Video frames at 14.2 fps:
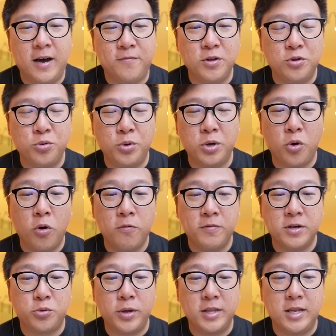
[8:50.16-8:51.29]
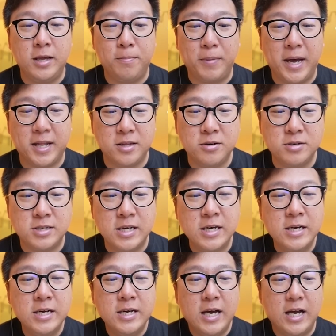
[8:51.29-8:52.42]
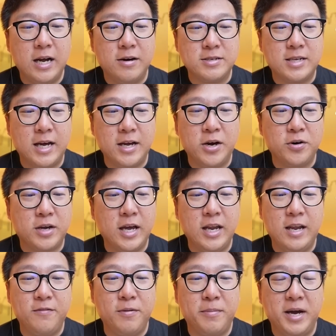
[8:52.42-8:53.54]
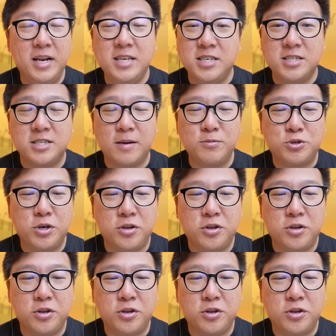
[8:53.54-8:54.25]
after doing over 20 battles. And I was like, okay, never mind. Let's just jump straight